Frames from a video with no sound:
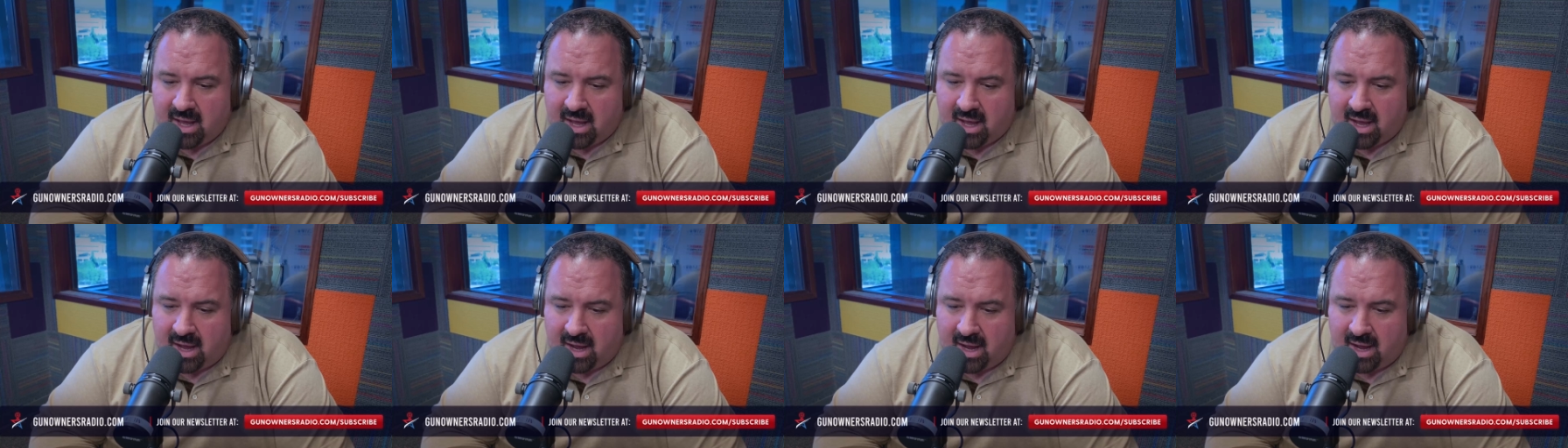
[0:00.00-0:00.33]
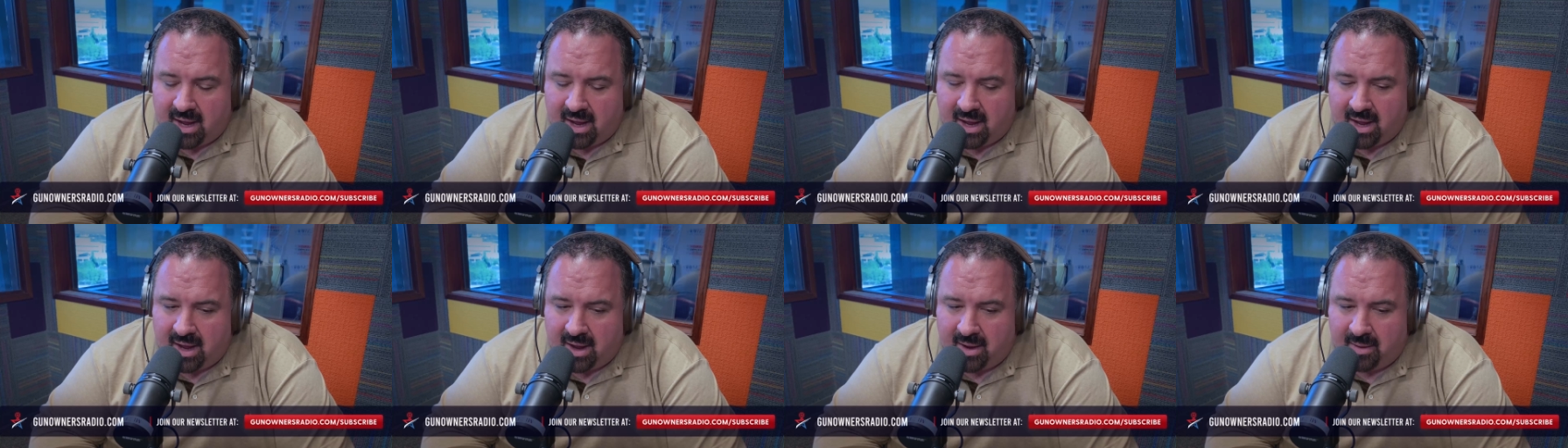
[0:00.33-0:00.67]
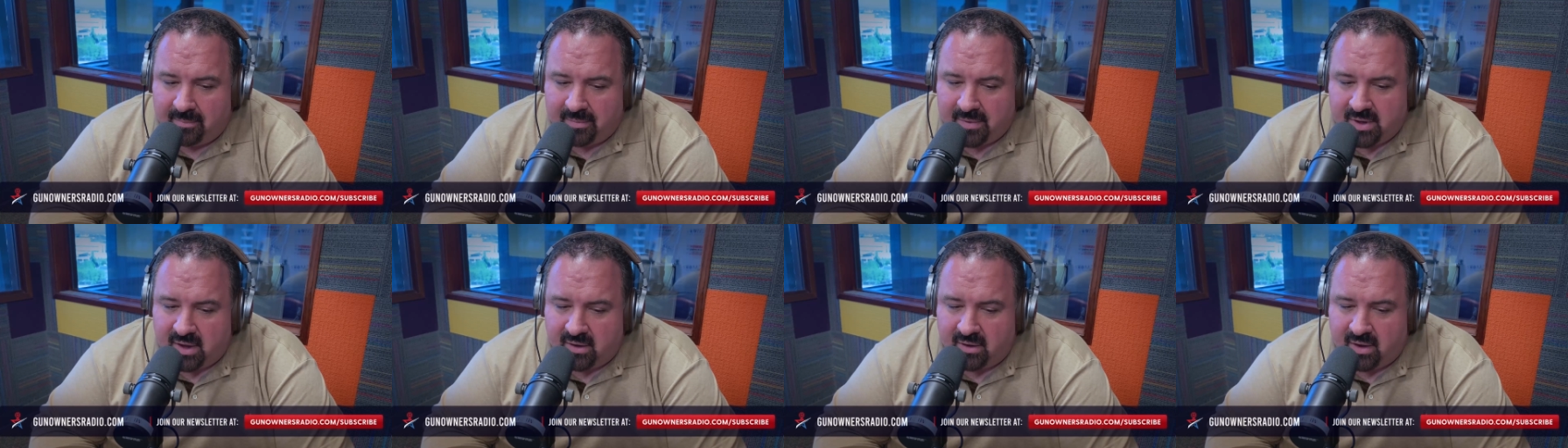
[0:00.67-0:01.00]

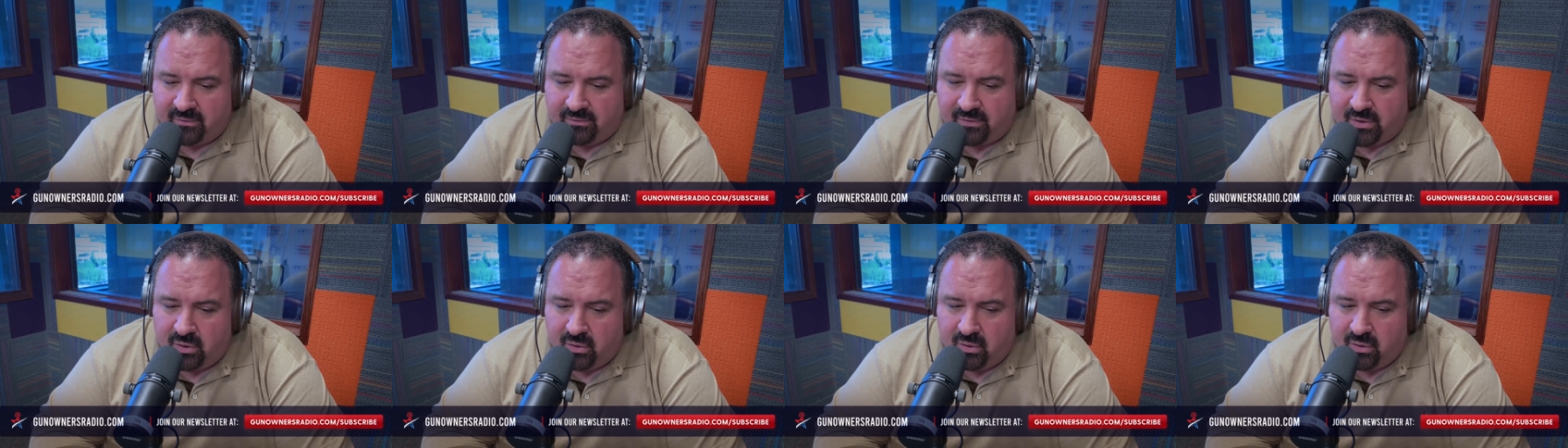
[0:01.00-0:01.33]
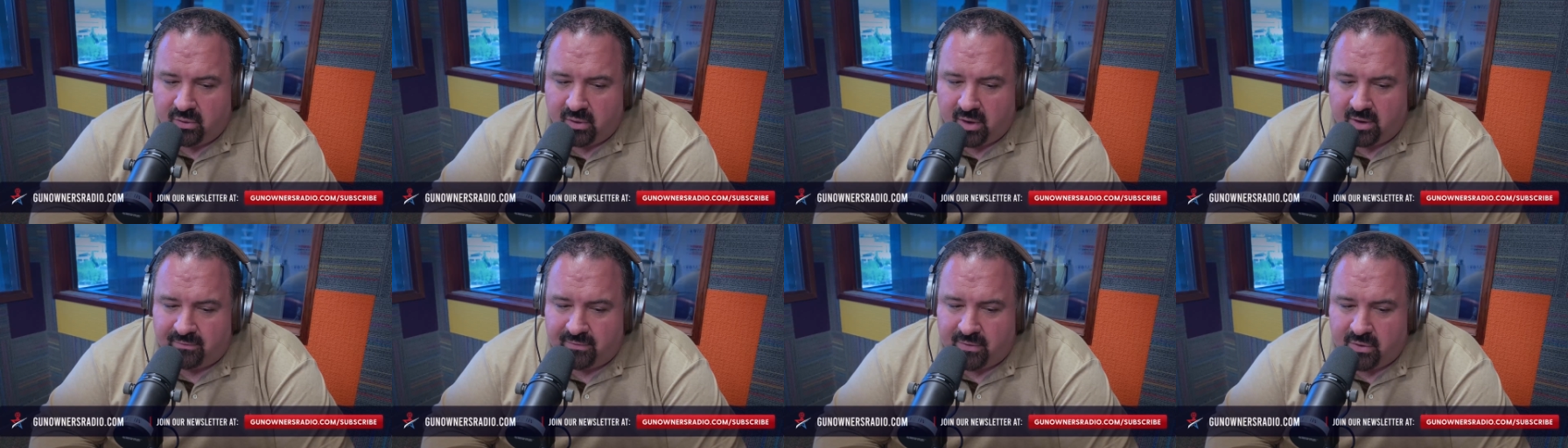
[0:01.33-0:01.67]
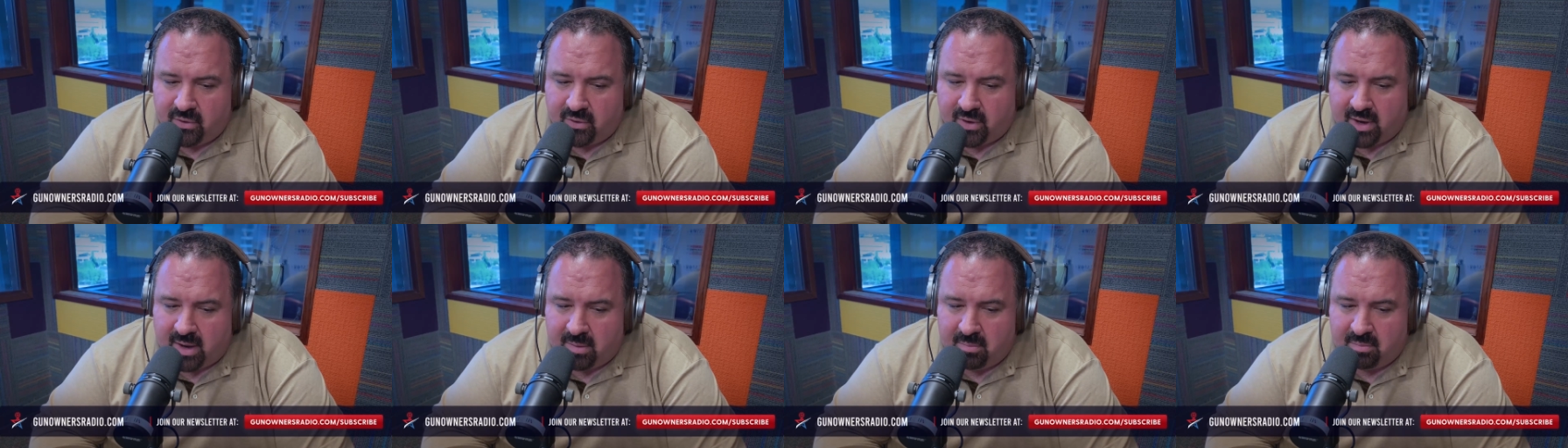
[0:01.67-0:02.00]
Um, if you if
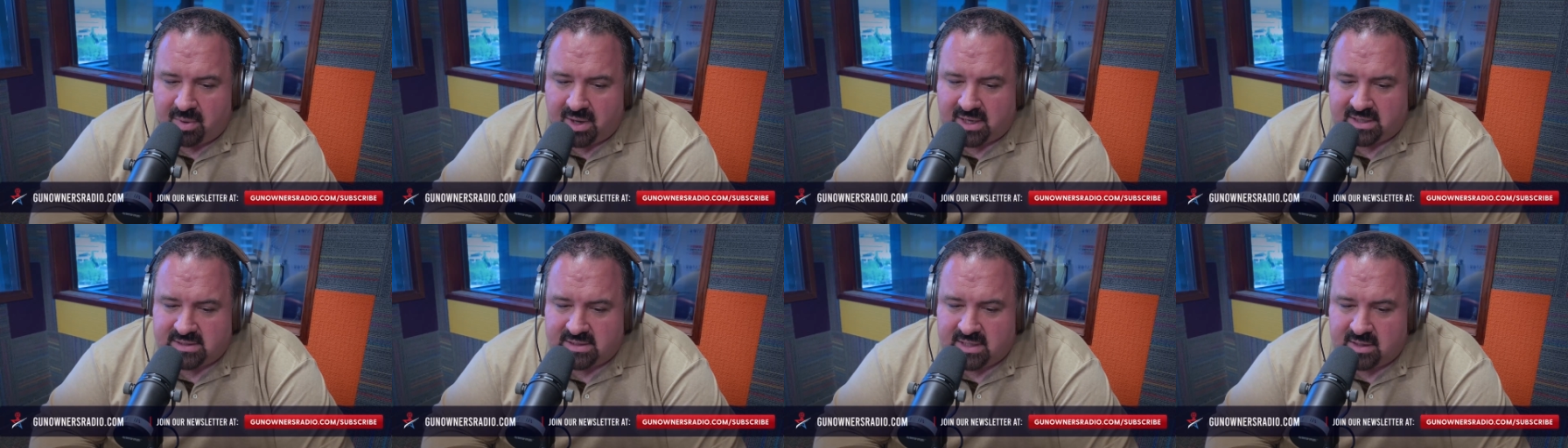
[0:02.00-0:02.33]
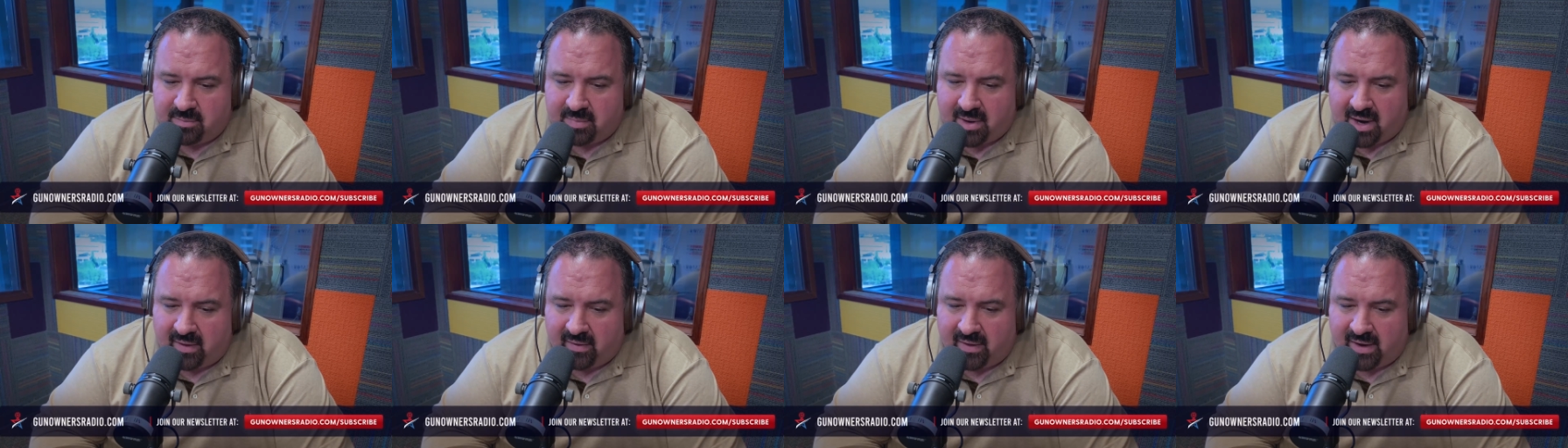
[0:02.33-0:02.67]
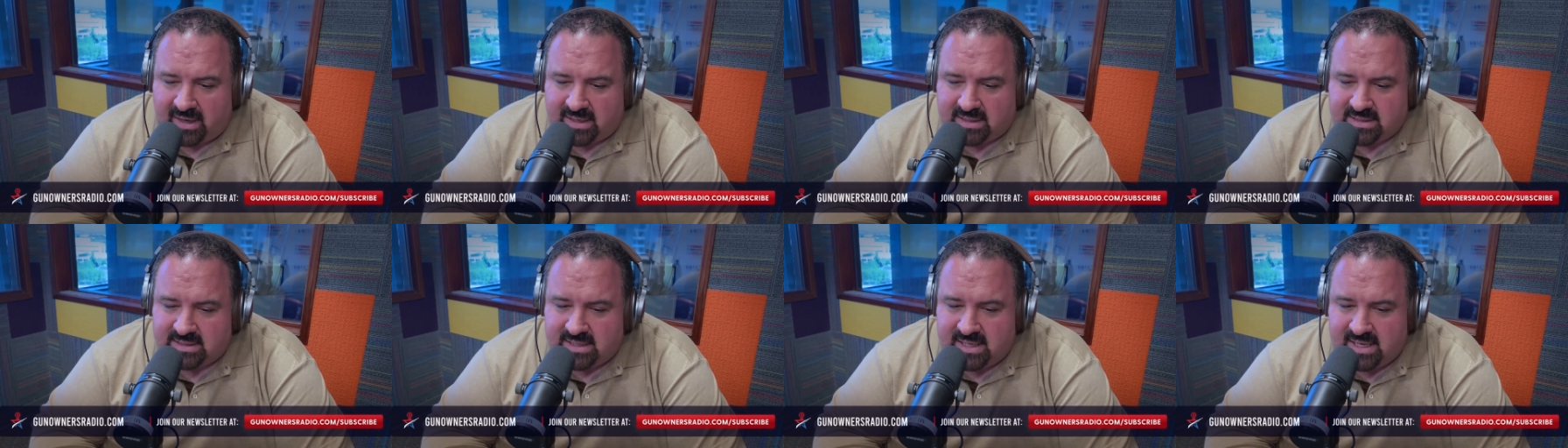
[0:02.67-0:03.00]
you get busted by
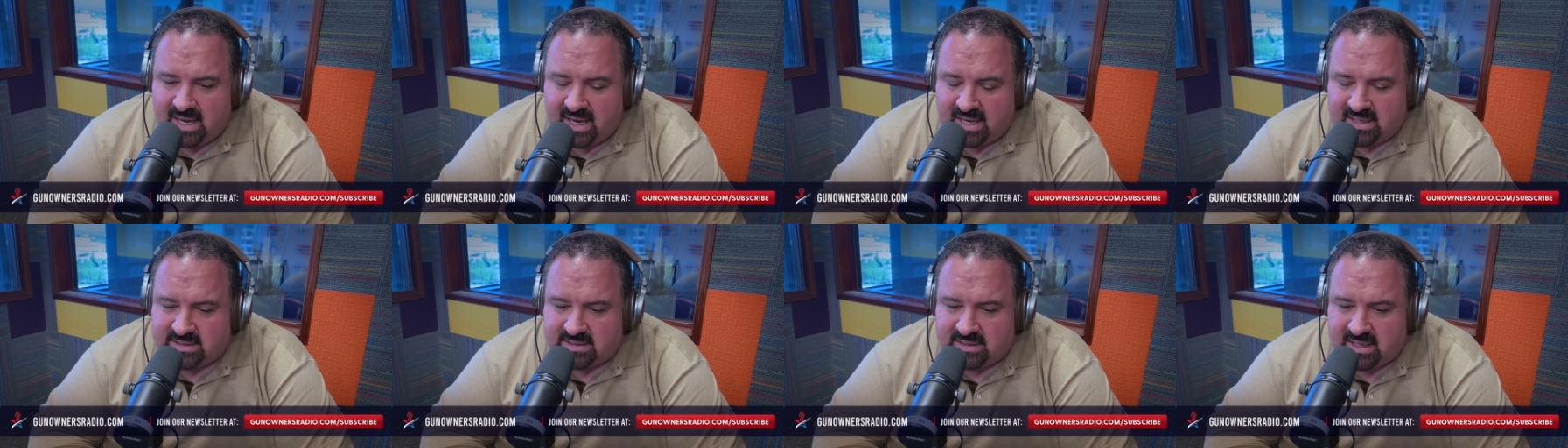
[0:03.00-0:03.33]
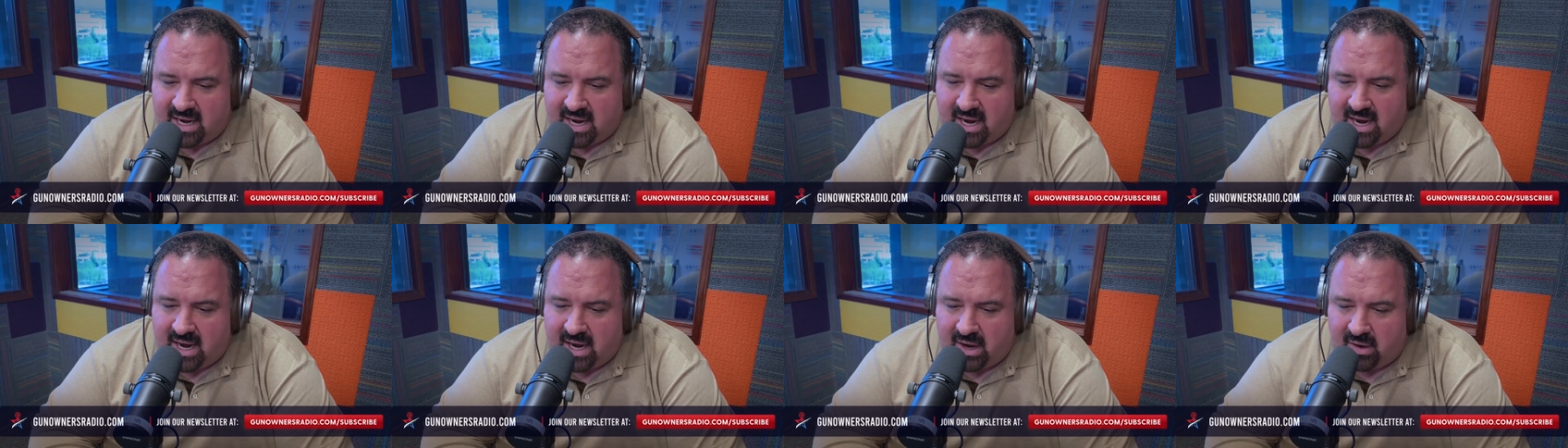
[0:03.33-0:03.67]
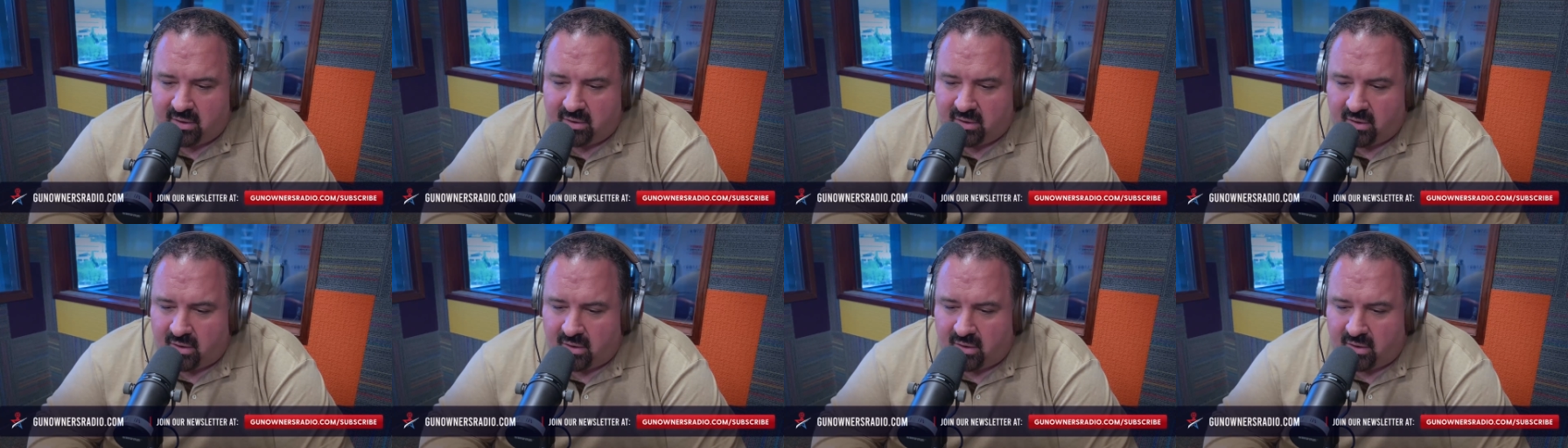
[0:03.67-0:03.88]
like TSA or,